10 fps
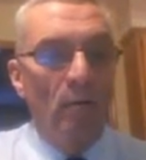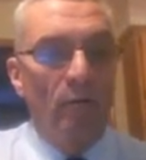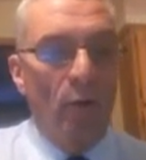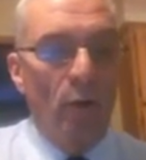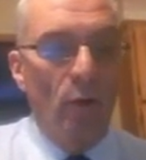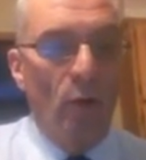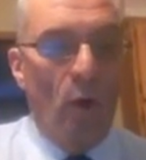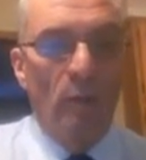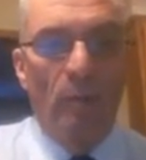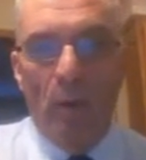further
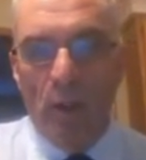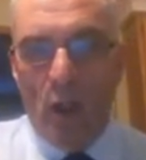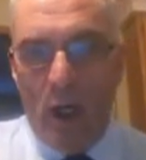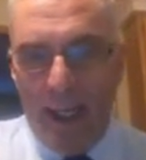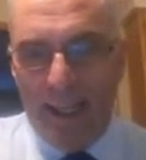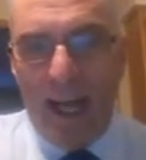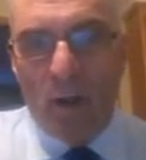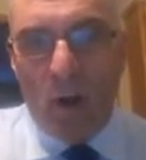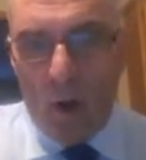north. But we're going to get that